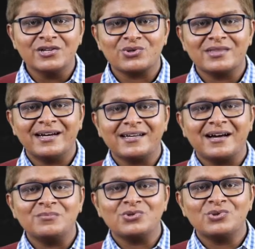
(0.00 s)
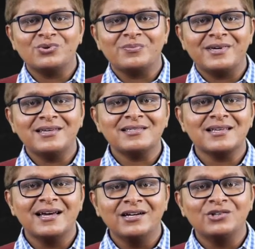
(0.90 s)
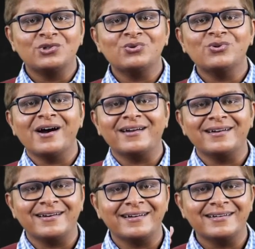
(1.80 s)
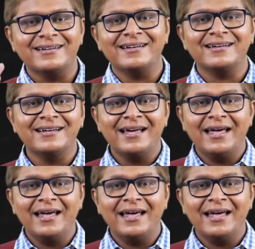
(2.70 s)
So that comes to rupees 200.